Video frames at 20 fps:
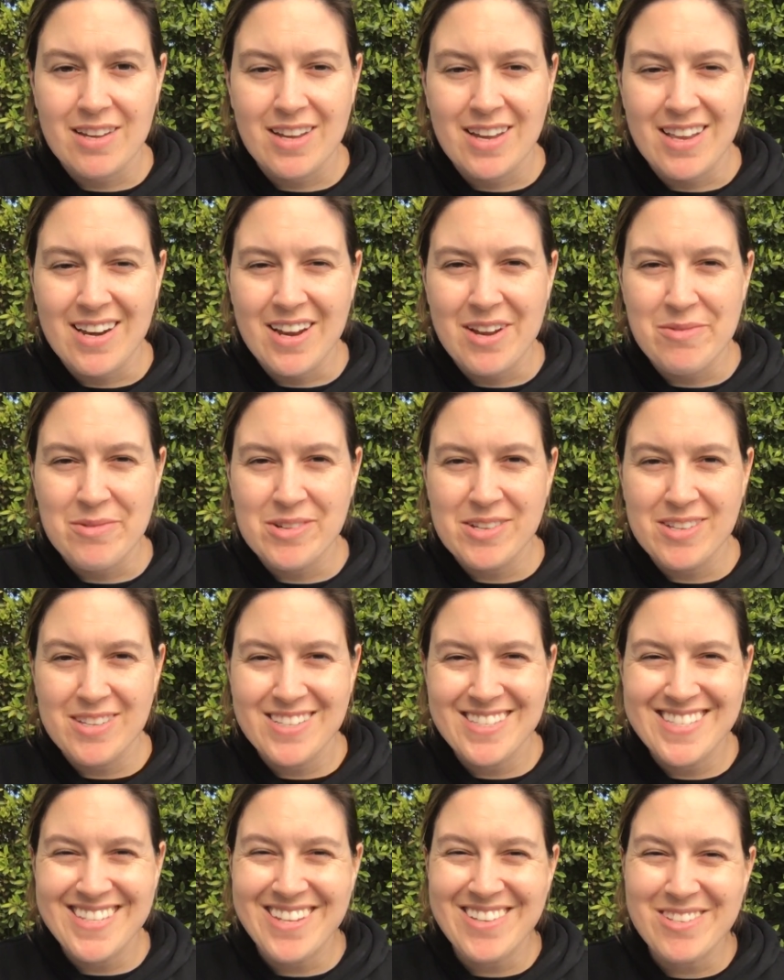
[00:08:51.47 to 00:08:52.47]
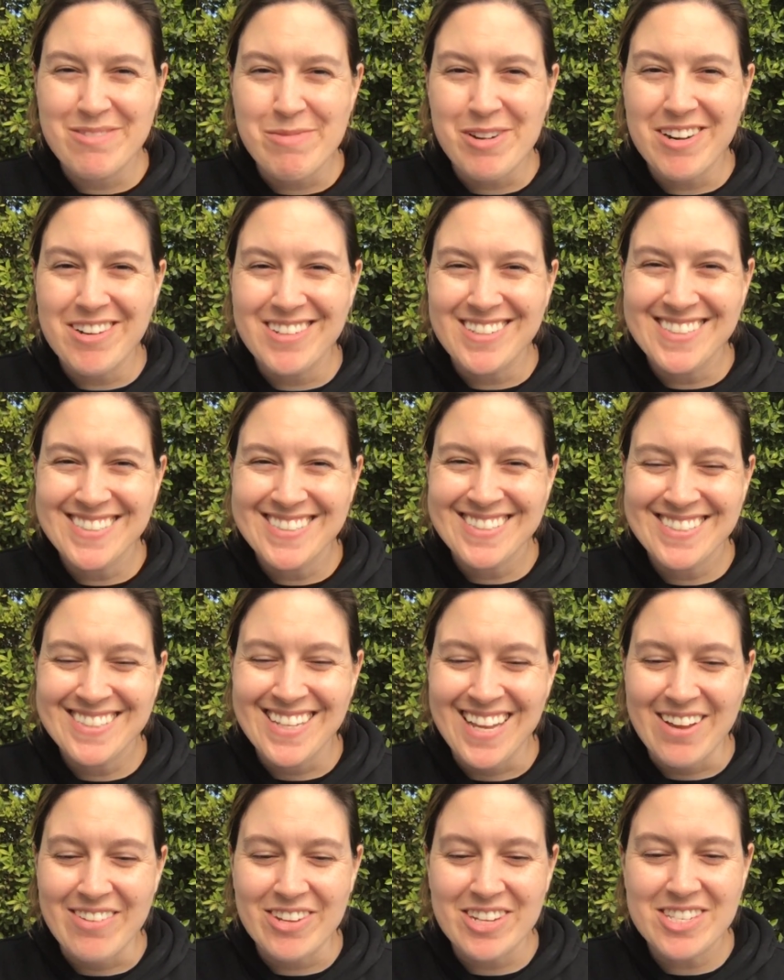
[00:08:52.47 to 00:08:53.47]
And I will see you tomorrow.
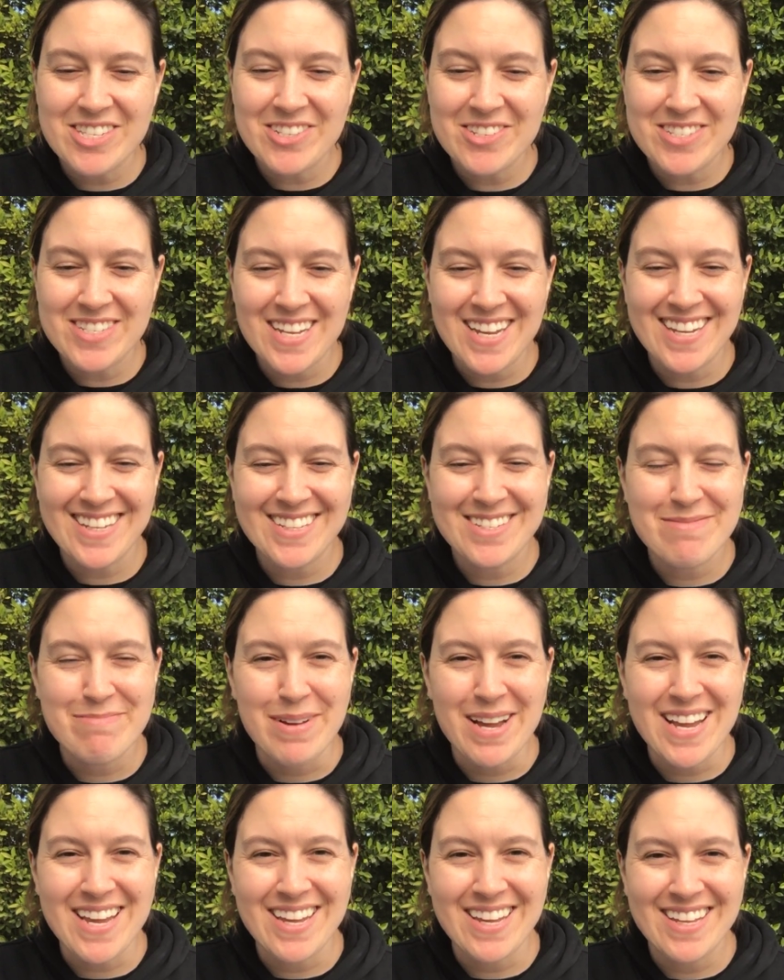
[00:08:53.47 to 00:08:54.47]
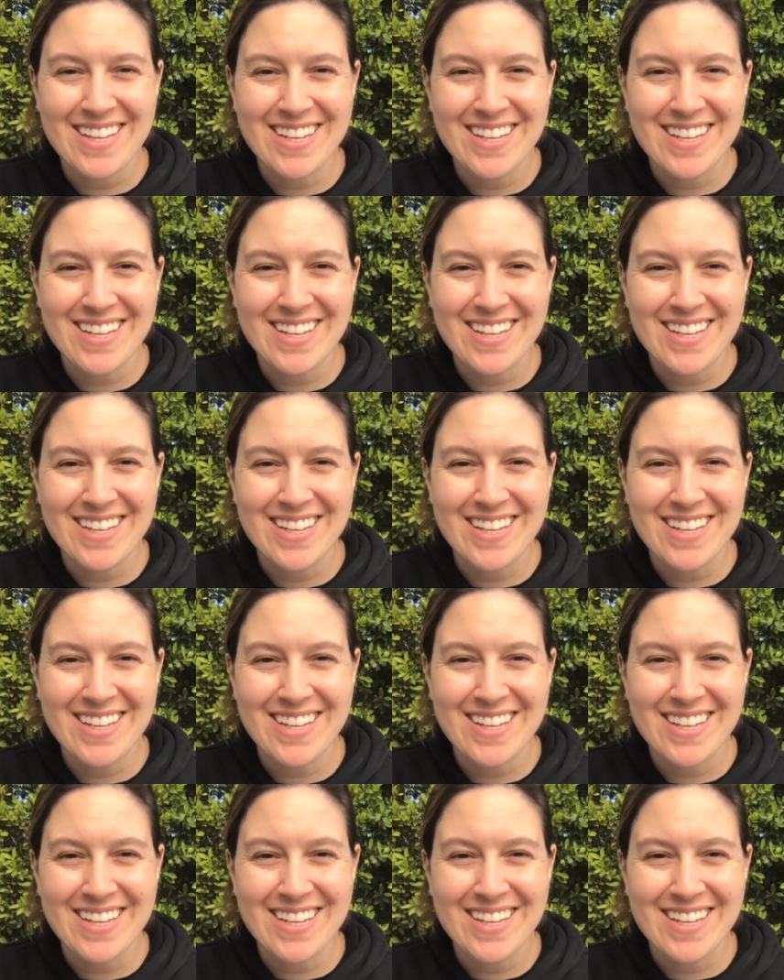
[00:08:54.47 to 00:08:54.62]
Have a good Tuesday. Bye.